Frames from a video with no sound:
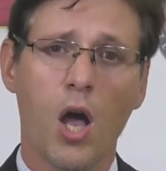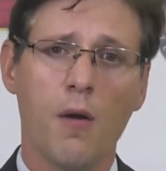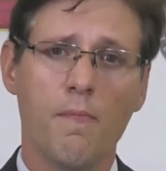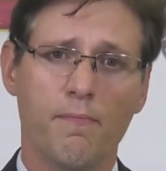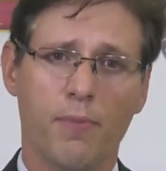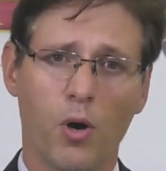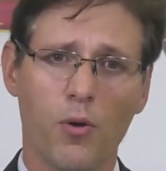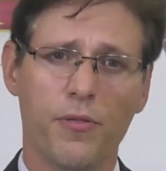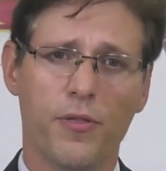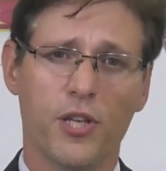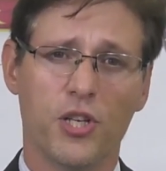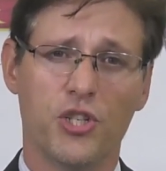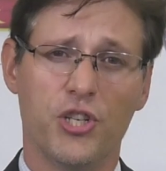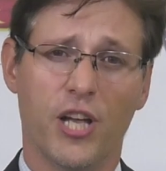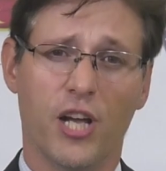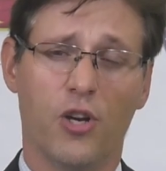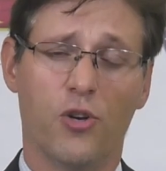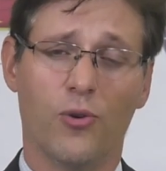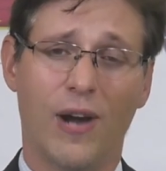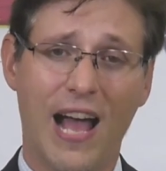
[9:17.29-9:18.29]
Both the
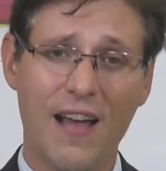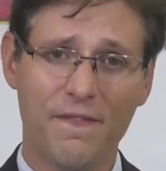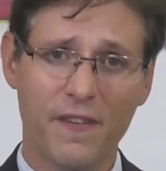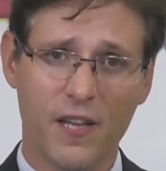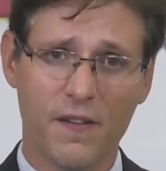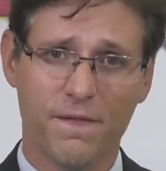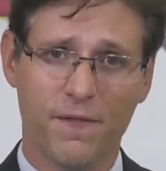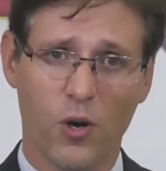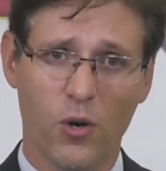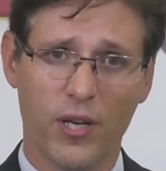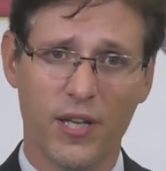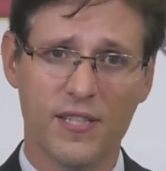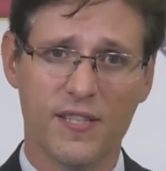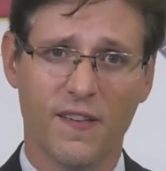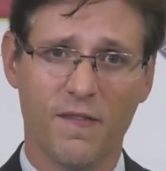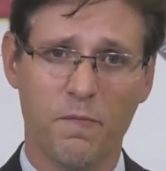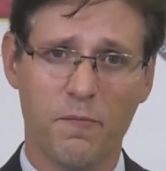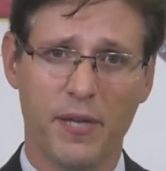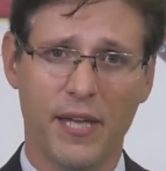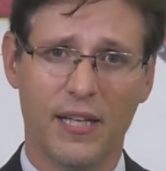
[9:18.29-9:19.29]
geographic focus
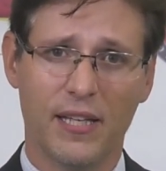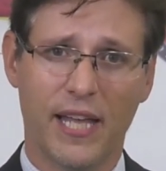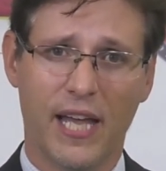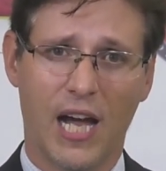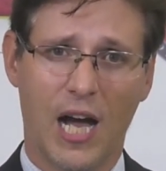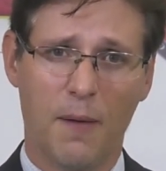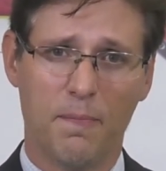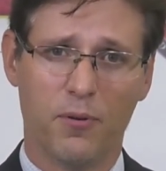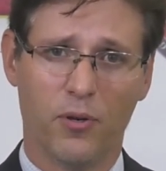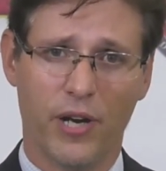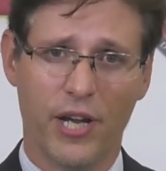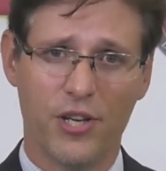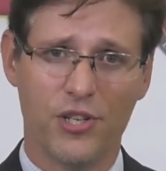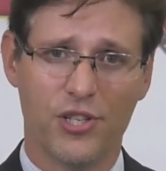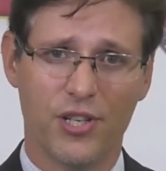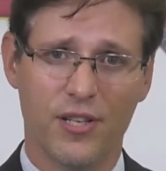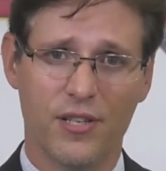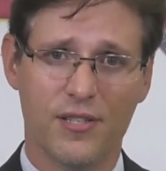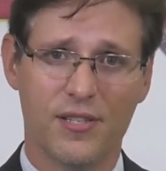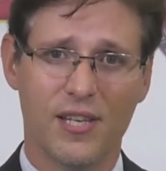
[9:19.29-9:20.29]
of PLA
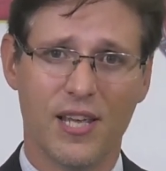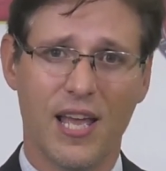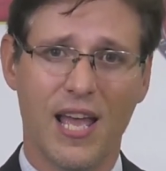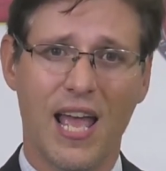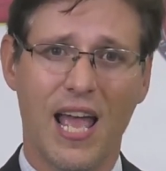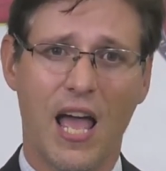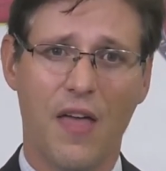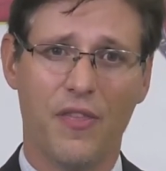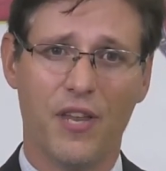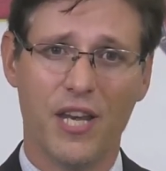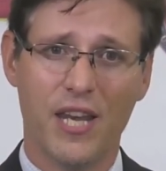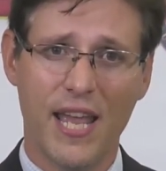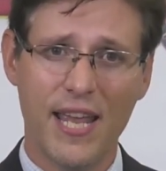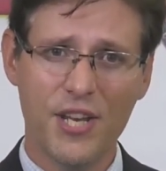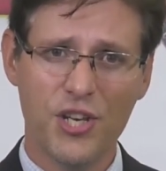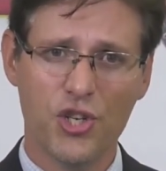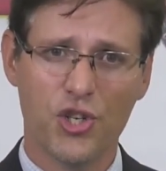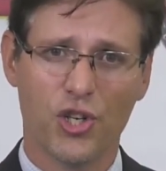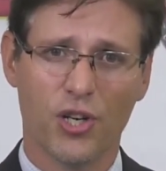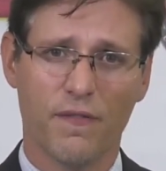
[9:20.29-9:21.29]
operations and the
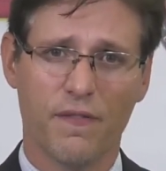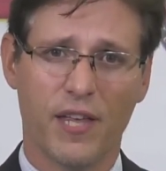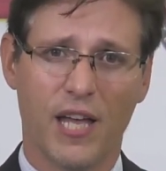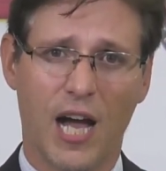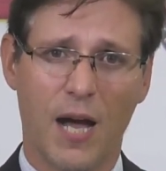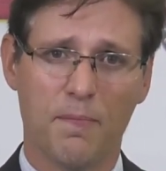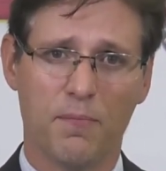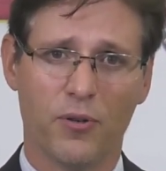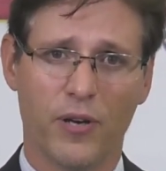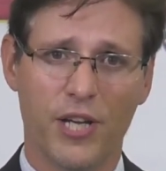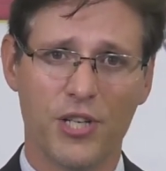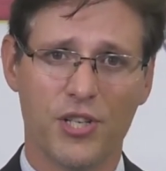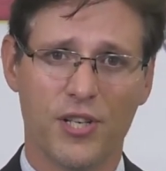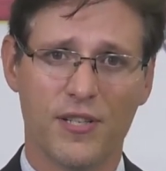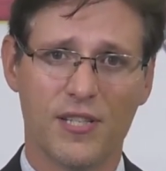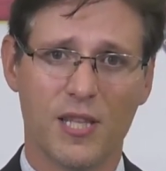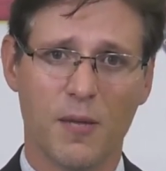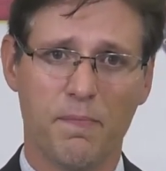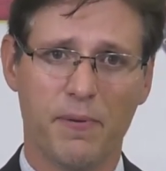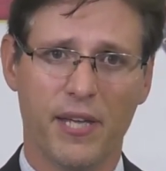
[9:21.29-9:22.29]
nature of the
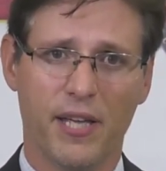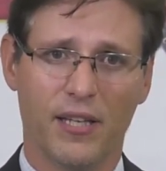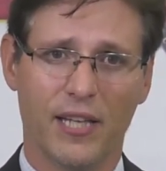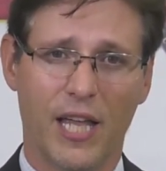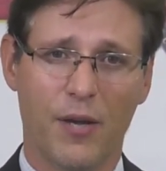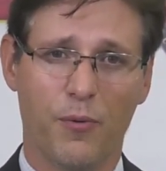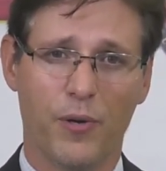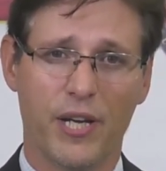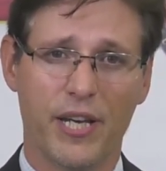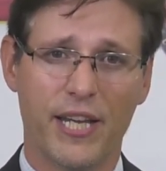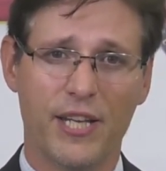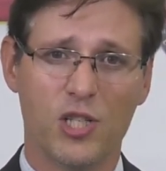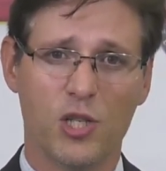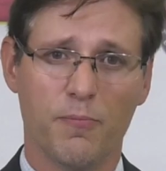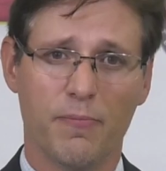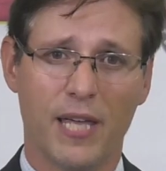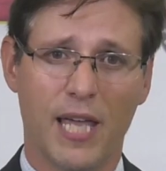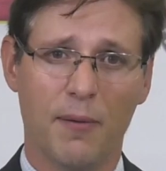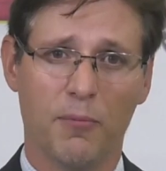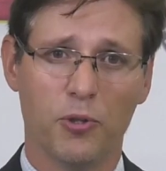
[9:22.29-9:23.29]
operations the PLA would need to
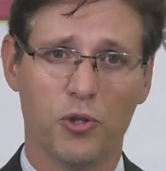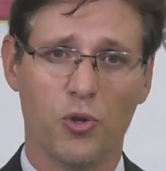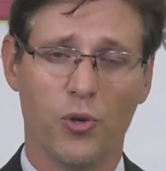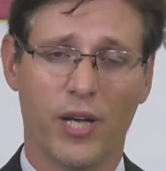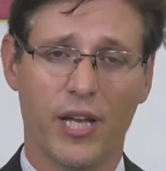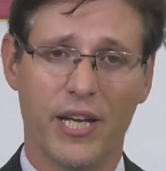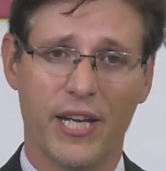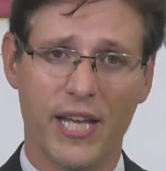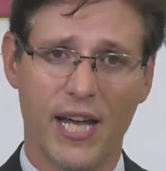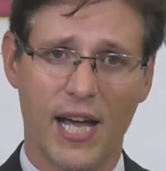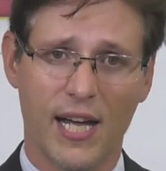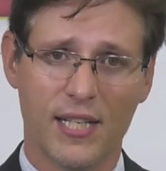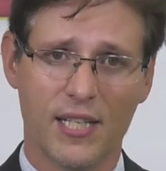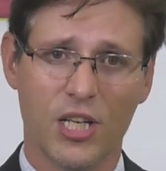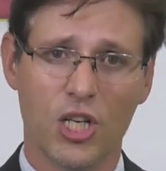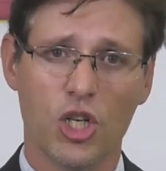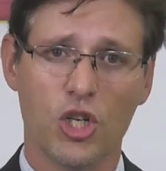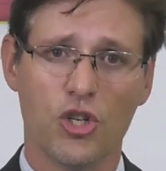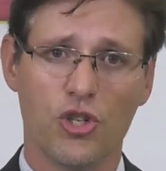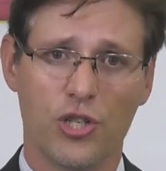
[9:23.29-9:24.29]
be able to conduct
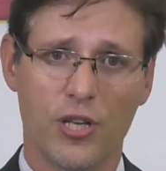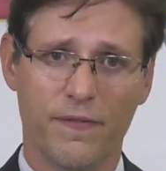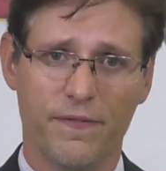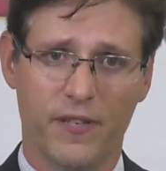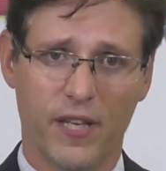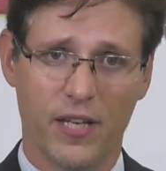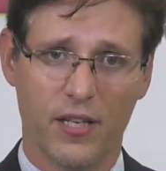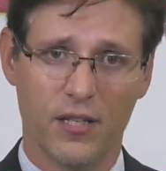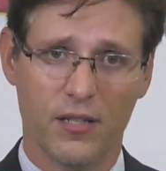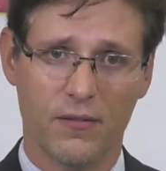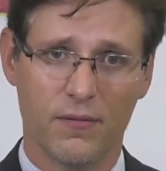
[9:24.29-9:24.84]
shifted.